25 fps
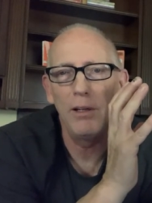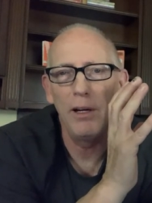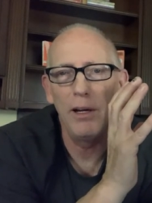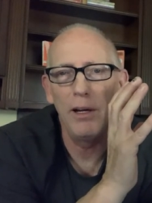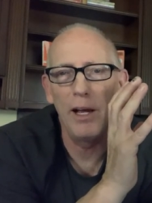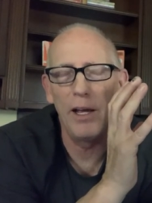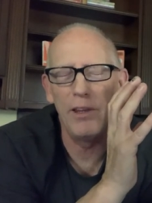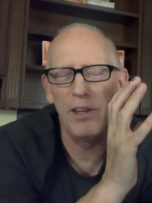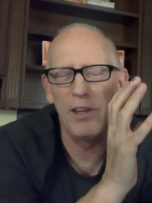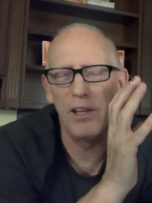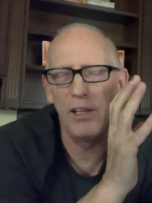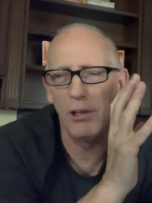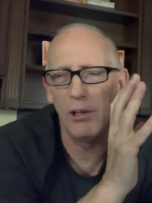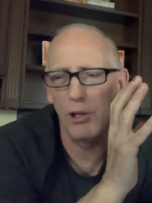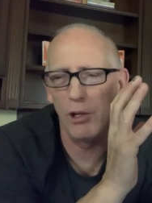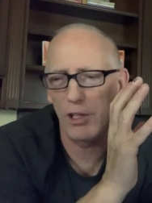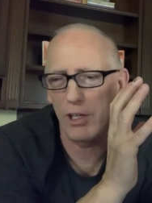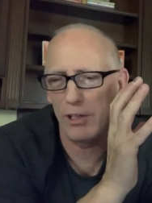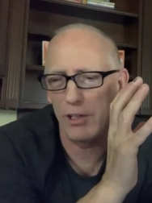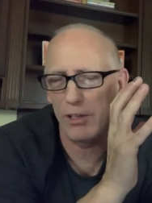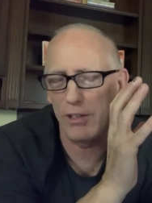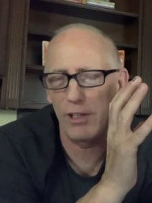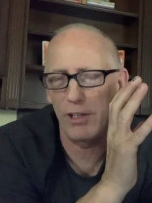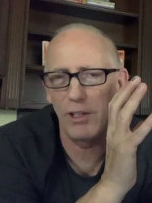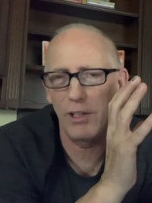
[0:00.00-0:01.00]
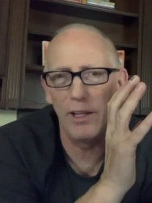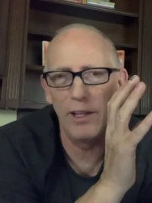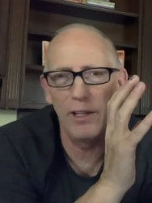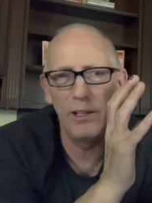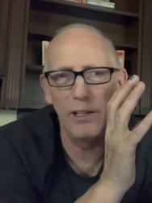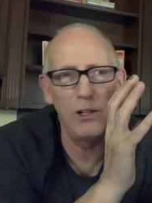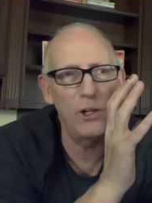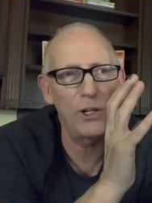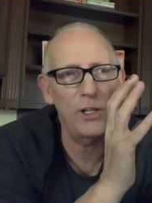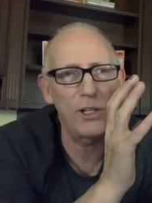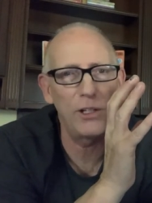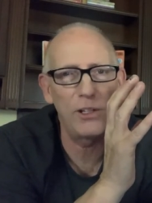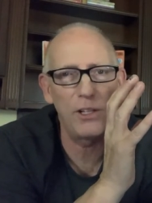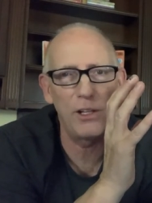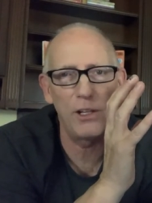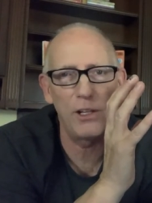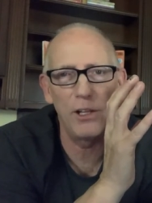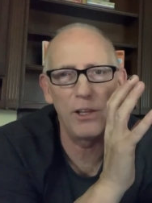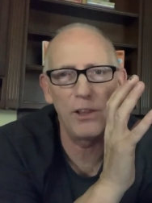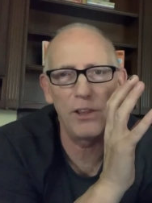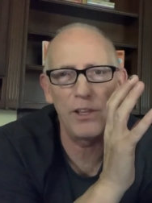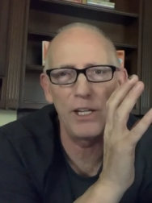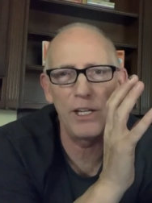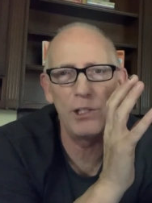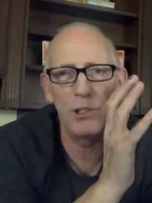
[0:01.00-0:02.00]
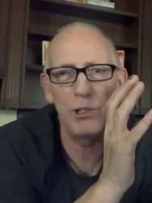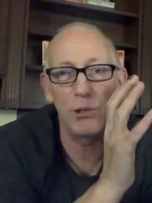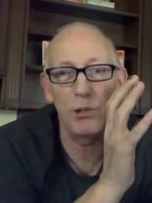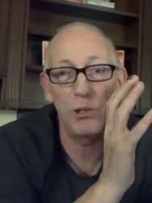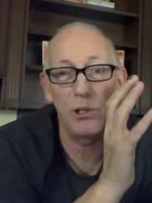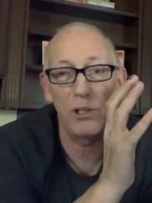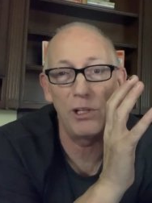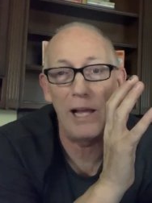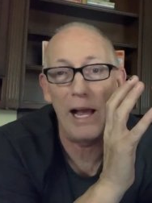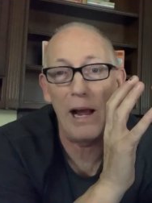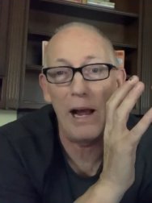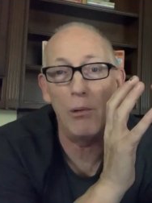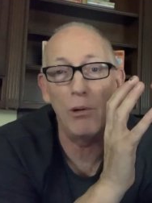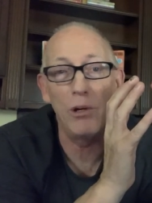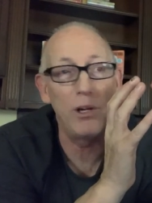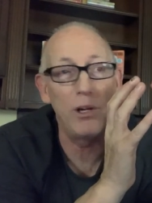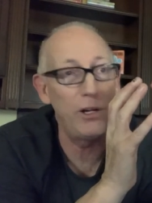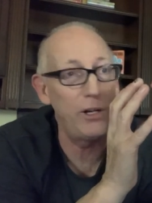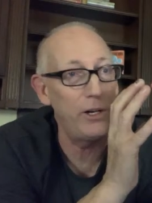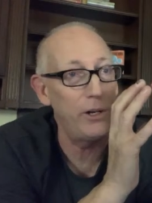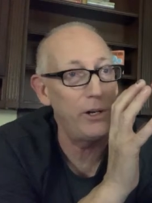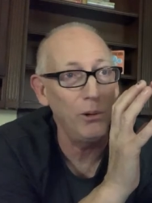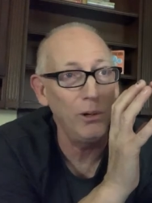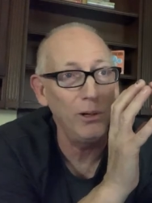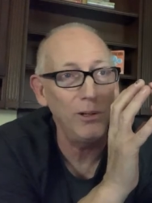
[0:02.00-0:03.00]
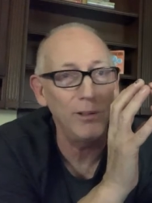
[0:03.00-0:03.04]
and then look at the, look at the things you're allowed to do,